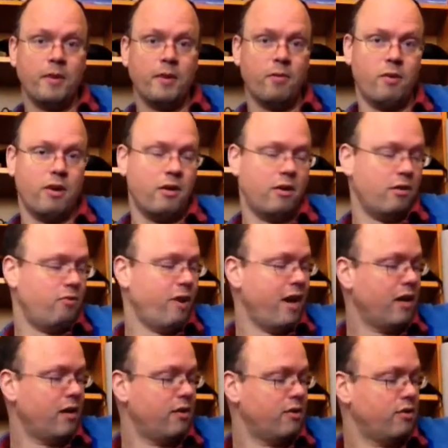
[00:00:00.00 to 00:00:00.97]
a
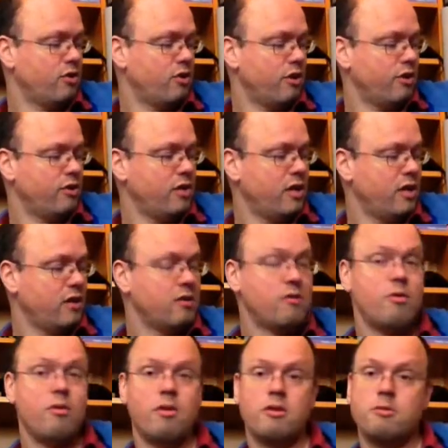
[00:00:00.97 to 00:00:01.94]
regular joystick,
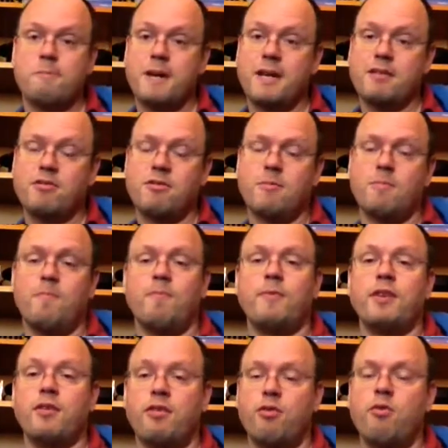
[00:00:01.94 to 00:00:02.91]
to the Spectrum
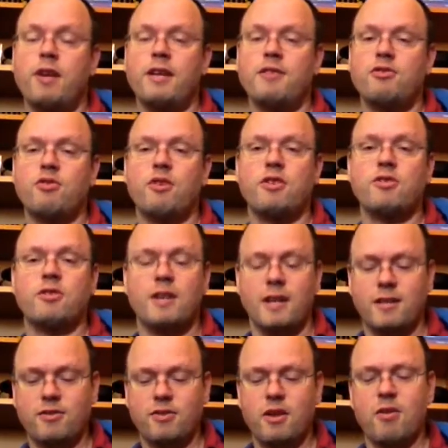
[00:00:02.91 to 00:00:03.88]
through that
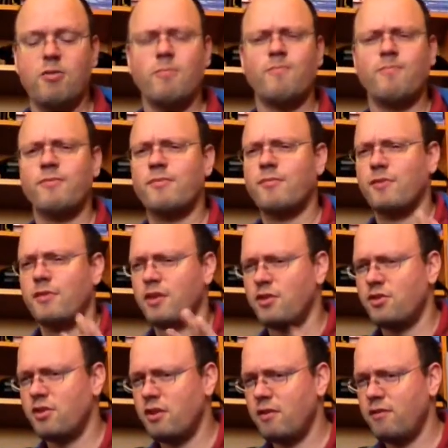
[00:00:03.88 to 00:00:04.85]
joystick. So I'm not
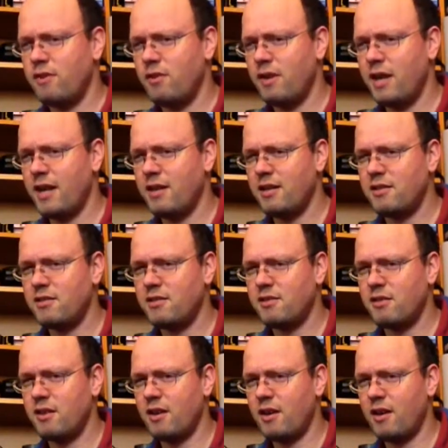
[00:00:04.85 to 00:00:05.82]
sure if you get it,
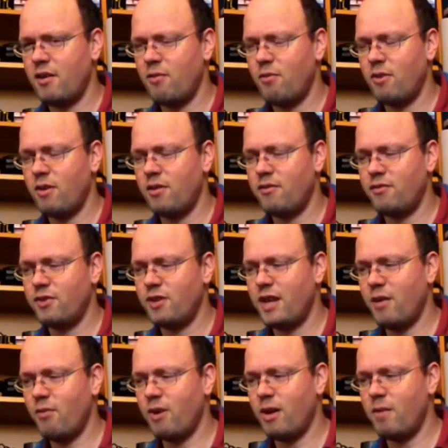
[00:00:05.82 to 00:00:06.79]
if you
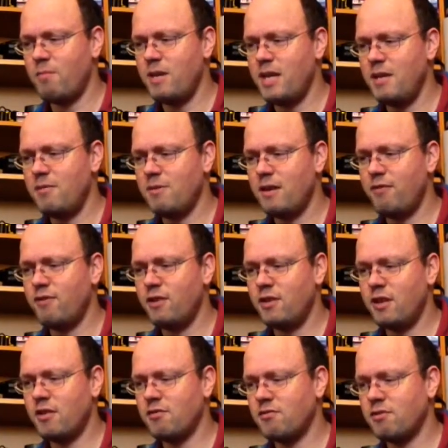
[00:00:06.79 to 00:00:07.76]
get what I mean. If you
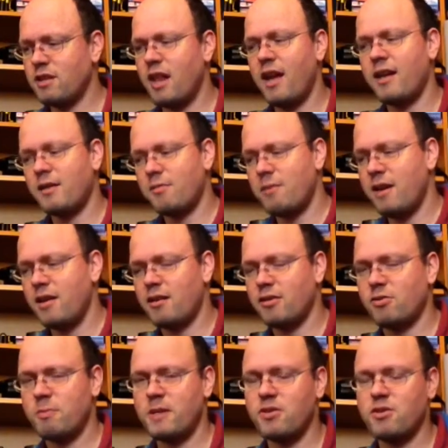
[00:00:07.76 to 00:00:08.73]
don't, well, I can make a
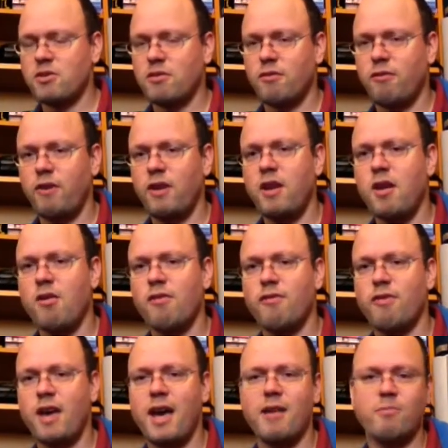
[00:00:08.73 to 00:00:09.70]
special video of
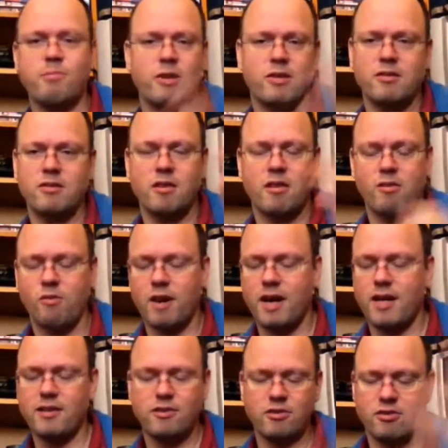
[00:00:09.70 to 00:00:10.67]
that, but
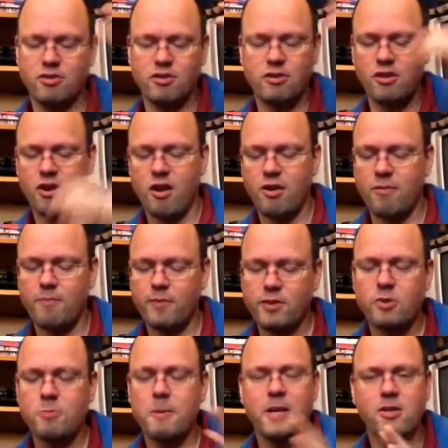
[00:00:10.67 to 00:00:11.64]
otherwise, just, you know,
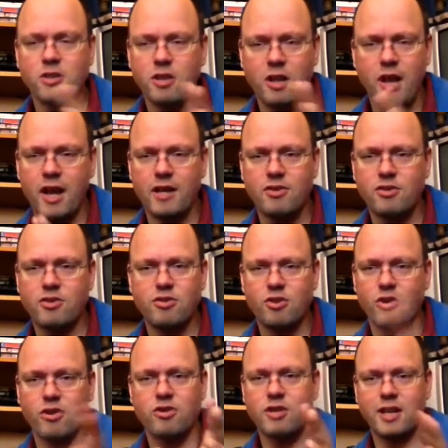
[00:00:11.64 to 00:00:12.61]
specialized
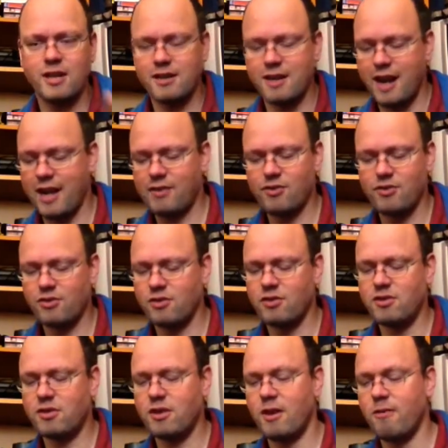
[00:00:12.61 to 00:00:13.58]
joystick connectors and
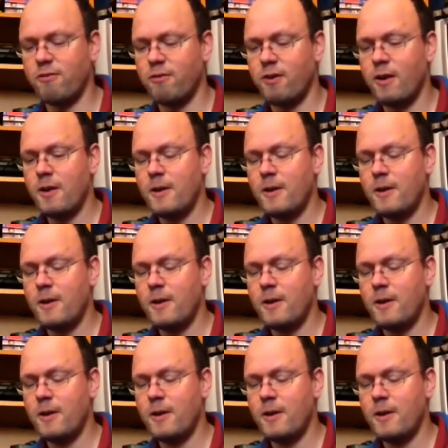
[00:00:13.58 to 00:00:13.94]
stuff.